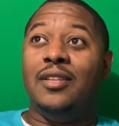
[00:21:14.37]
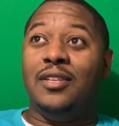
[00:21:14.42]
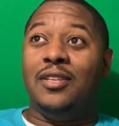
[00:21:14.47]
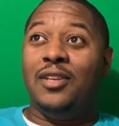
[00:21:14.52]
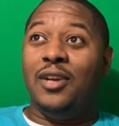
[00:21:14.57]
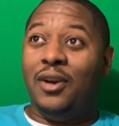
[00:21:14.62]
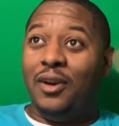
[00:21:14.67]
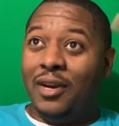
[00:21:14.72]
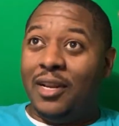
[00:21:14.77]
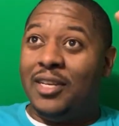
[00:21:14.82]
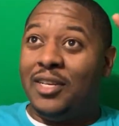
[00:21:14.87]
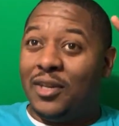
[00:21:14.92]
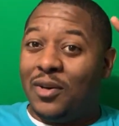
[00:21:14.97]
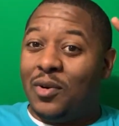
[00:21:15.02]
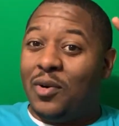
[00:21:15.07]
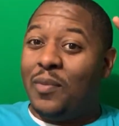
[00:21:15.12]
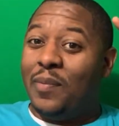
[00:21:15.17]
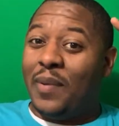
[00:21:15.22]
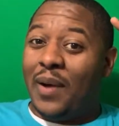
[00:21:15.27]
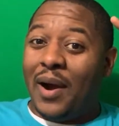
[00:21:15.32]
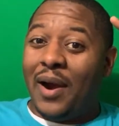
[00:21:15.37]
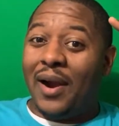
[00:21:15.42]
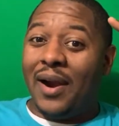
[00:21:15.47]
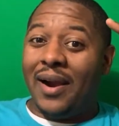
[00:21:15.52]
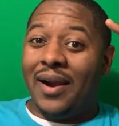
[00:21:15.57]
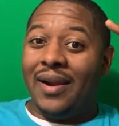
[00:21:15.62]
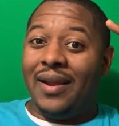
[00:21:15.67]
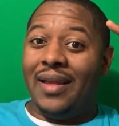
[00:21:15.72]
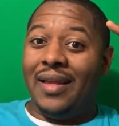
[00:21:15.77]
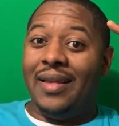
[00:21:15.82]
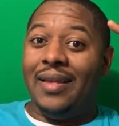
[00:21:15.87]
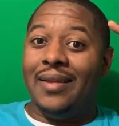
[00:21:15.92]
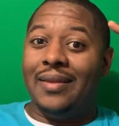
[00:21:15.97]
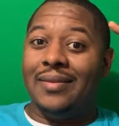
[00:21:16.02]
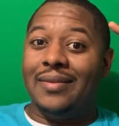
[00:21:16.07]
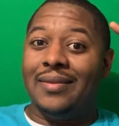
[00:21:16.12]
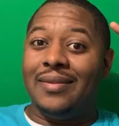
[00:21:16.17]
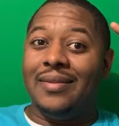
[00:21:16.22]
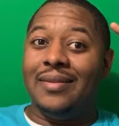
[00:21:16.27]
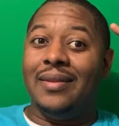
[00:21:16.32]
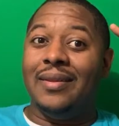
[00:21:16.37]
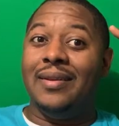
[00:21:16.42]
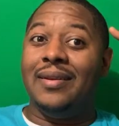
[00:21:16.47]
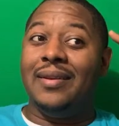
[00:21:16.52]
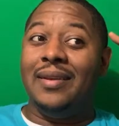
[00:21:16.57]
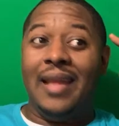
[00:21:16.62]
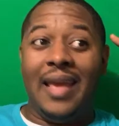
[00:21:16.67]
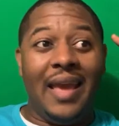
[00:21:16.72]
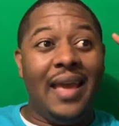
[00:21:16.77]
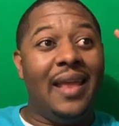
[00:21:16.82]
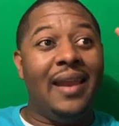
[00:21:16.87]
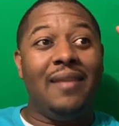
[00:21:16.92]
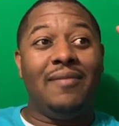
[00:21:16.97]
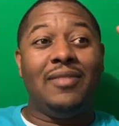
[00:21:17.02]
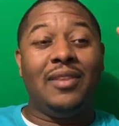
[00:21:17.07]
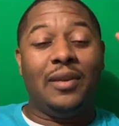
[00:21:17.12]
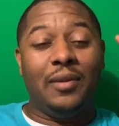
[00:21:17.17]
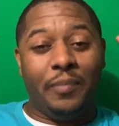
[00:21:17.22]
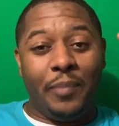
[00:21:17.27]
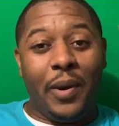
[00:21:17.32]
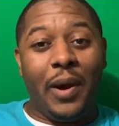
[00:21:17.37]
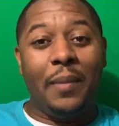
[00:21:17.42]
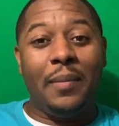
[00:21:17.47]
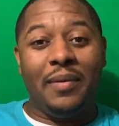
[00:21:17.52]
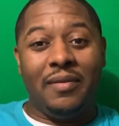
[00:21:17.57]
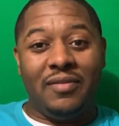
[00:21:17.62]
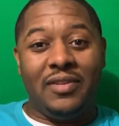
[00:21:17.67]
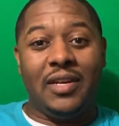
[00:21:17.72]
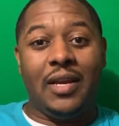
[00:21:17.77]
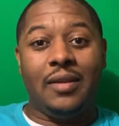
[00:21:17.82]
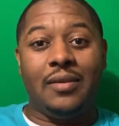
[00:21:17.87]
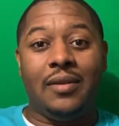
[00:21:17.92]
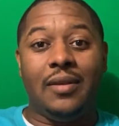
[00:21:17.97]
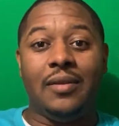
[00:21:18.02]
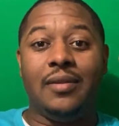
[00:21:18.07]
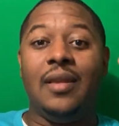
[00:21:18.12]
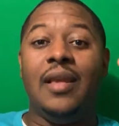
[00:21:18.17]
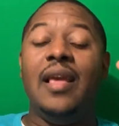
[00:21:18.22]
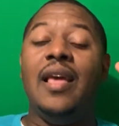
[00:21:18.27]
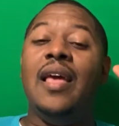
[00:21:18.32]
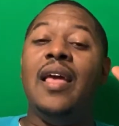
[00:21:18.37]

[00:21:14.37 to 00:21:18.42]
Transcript: Attorney General Barr is the head of the Department of Justice.